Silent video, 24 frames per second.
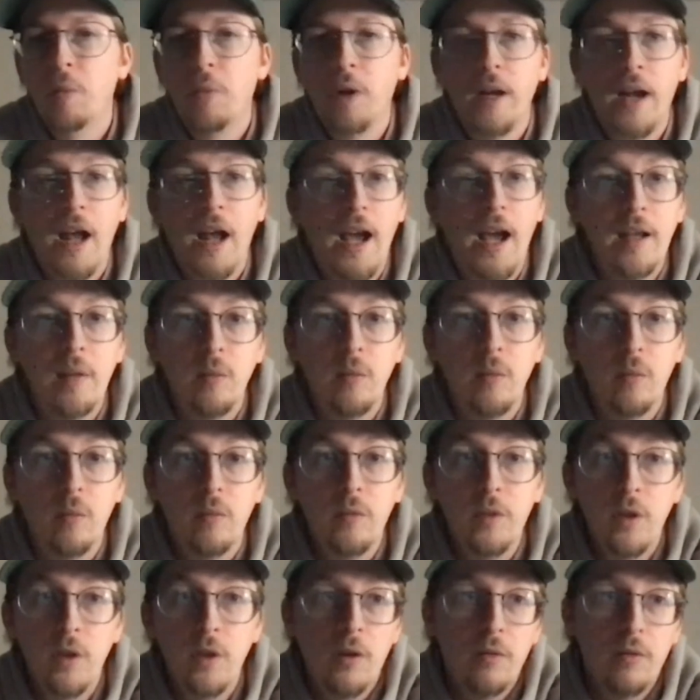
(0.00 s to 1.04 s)
But
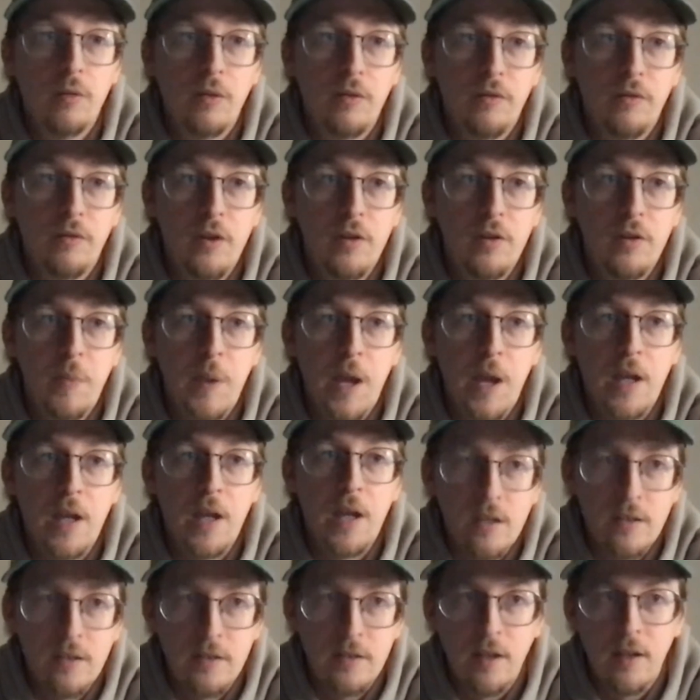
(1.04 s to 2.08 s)
the first
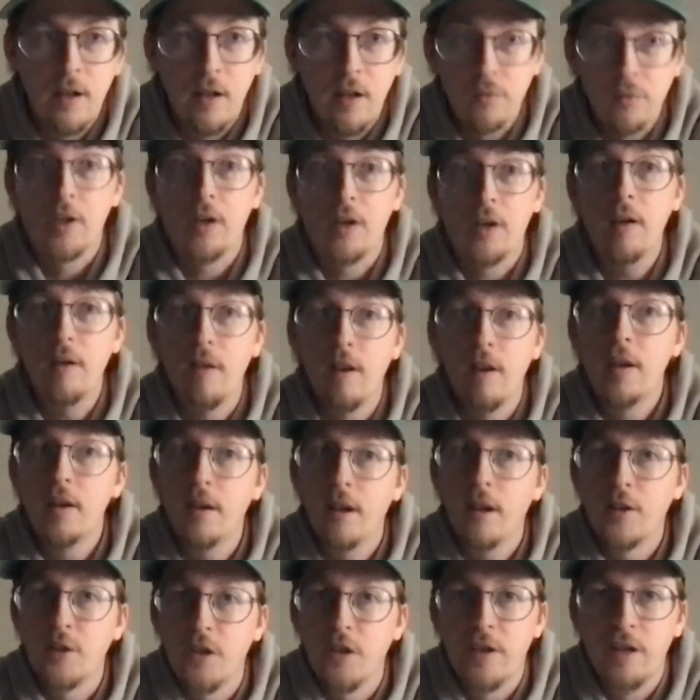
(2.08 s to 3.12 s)
batch I sent, I was like, all
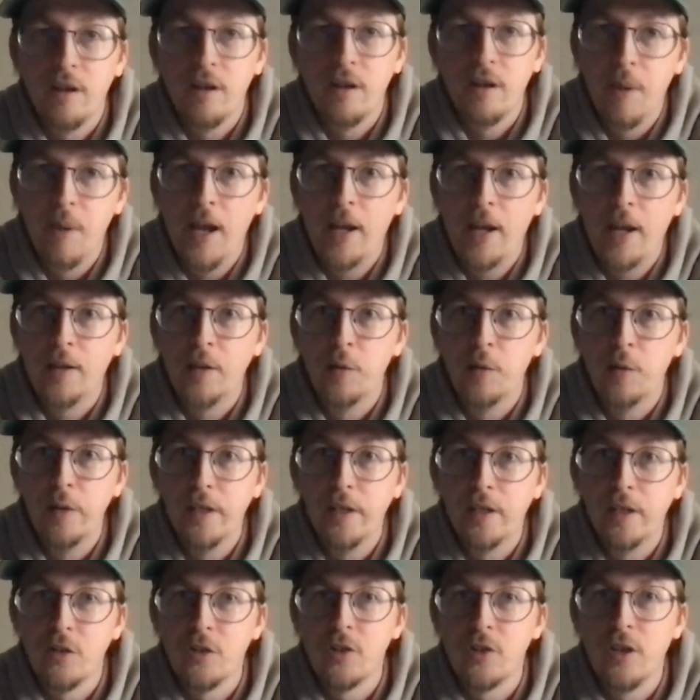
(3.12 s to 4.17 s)
right, I should hear back in a
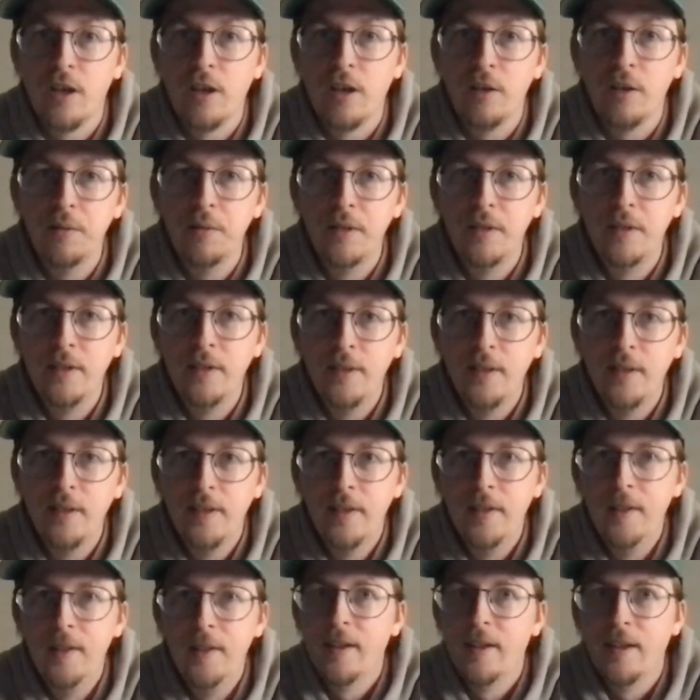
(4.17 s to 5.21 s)
week or so.
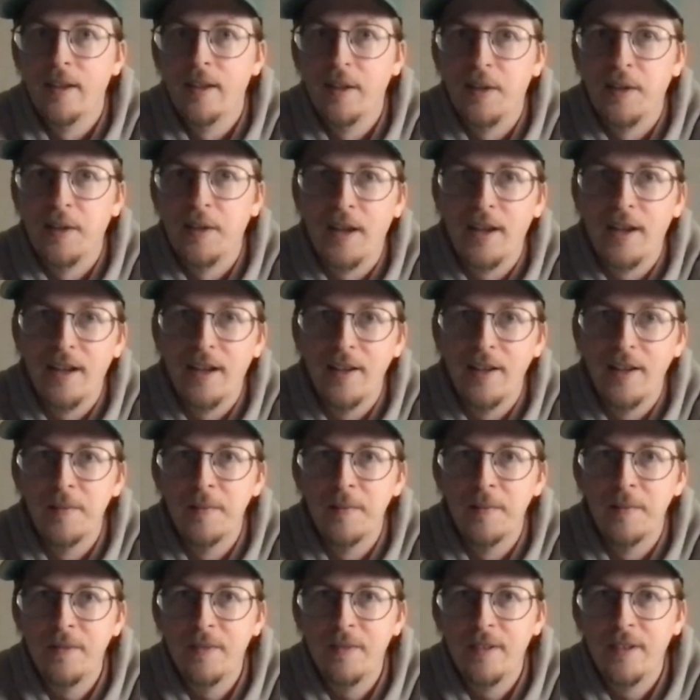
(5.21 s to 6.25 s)
And then I
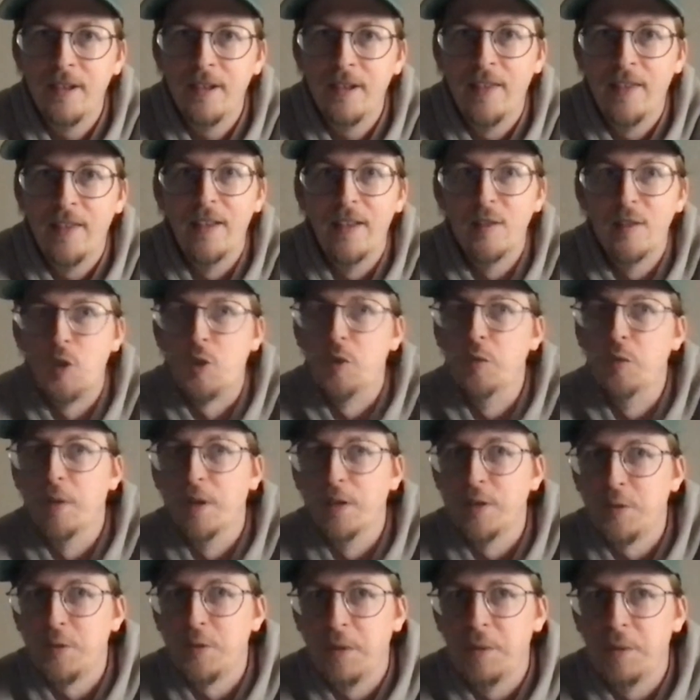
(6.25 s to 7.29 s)
didn't. And then 2
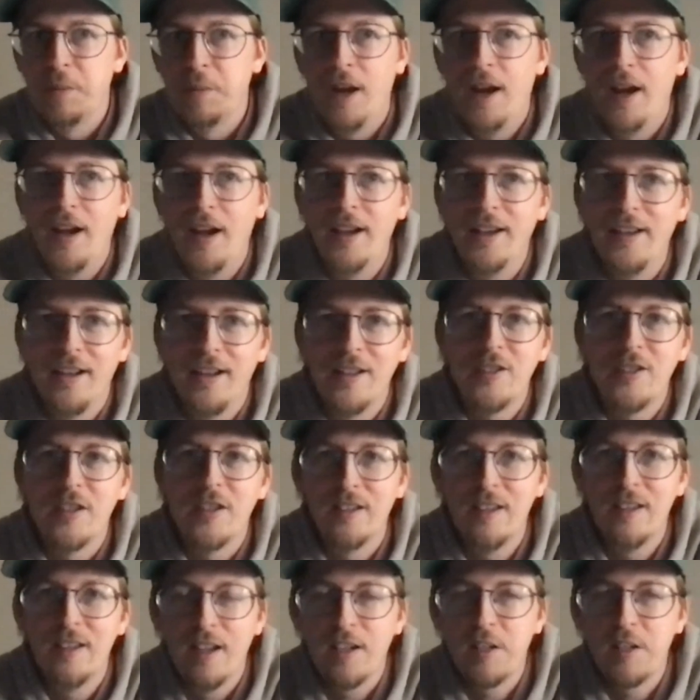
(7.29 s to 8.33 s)
months went by, and I
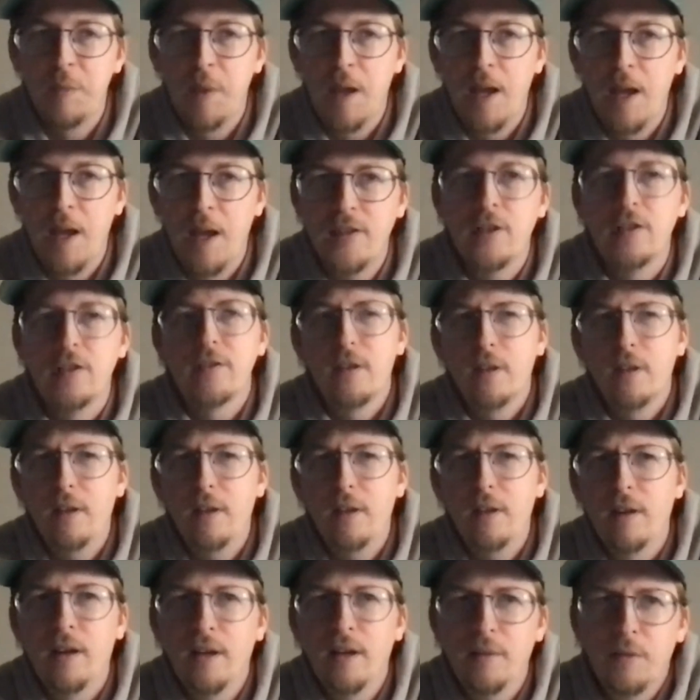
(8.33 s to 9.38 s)
sent the next batch. And I was like,
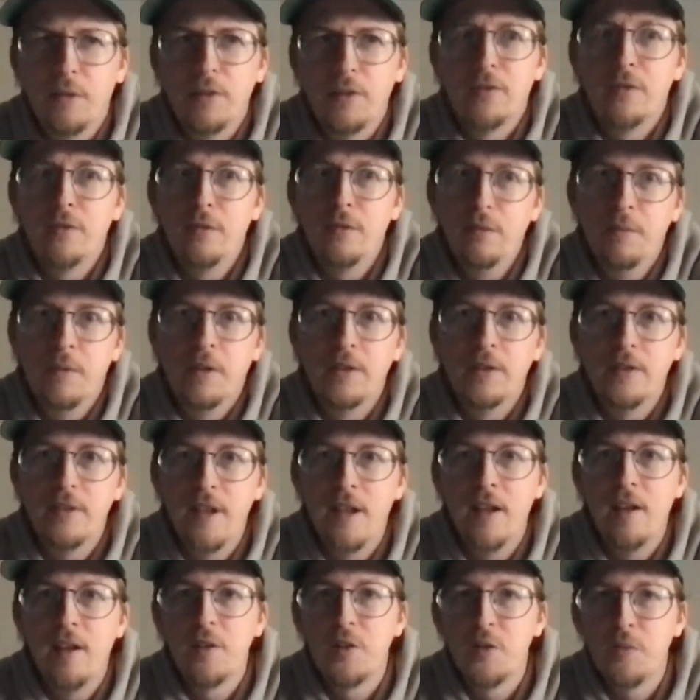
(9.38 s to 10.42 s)
all right, well, it's 2 months
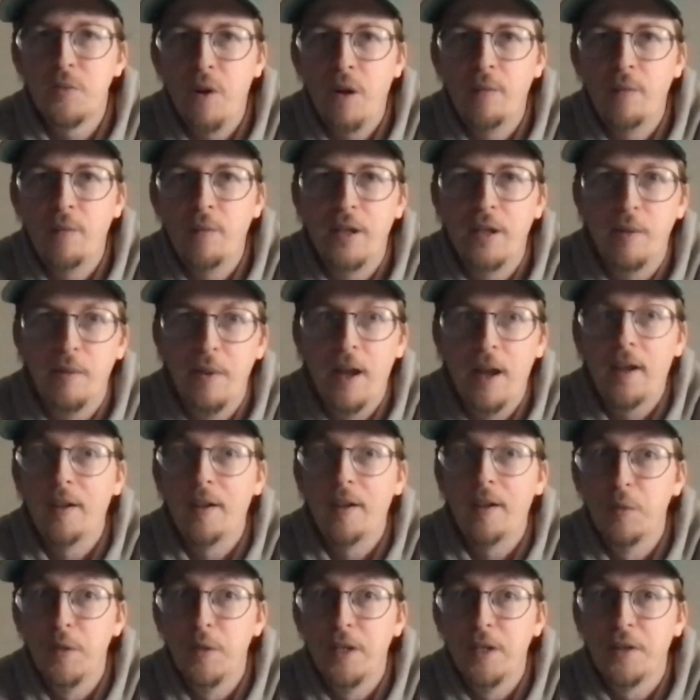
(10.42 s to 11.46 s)
now. I should probably hear back
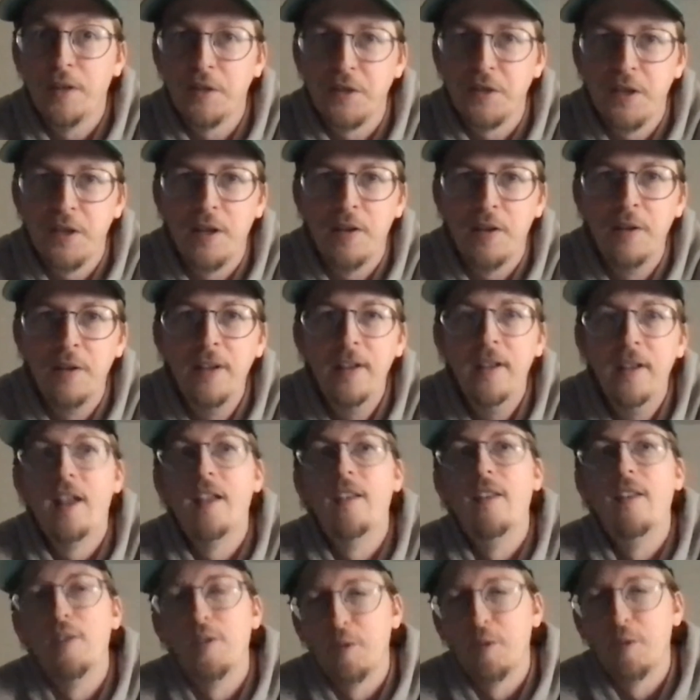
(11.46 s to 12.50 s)
in a week or so.
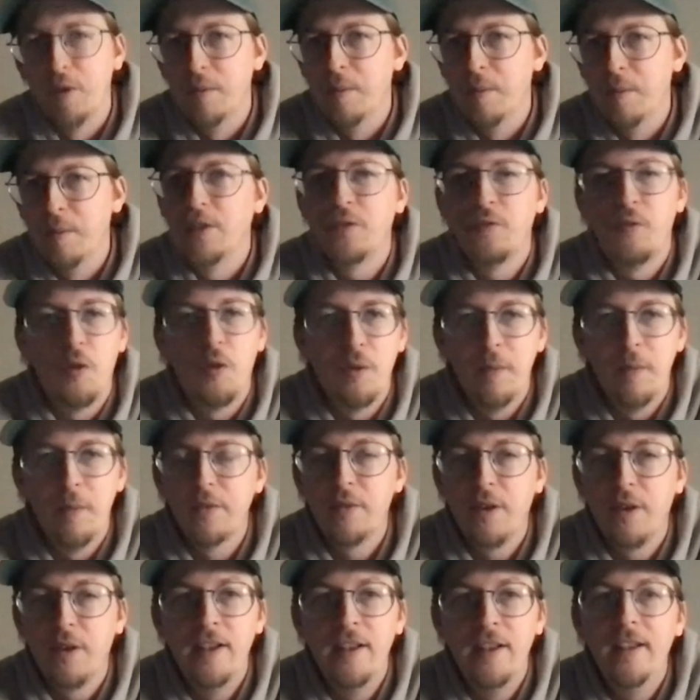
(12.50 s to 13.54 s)
And then 3 months, 4
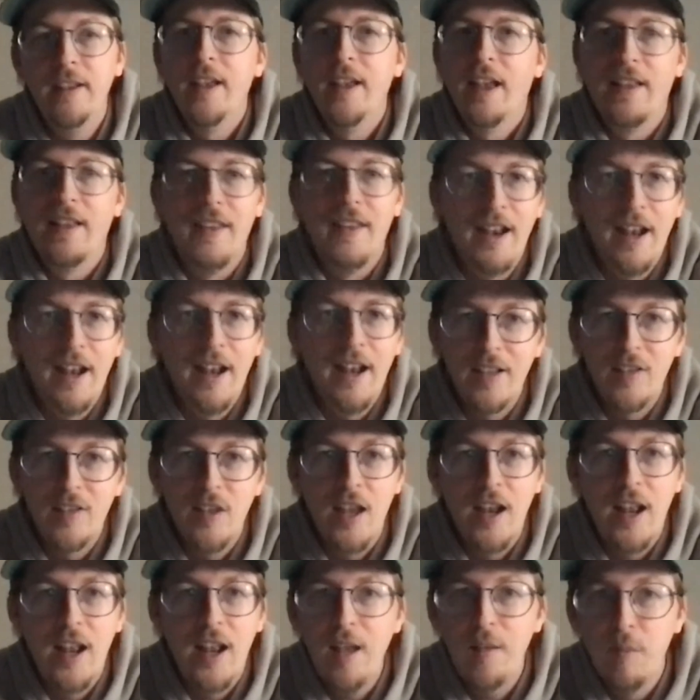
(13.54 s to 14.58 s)
months, 5. And then I hit
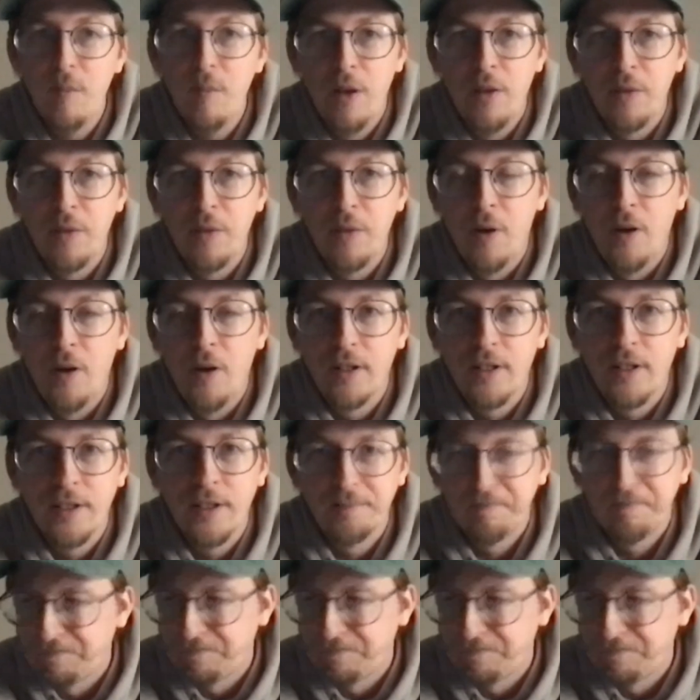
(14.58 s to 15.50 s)
that 8-month mark.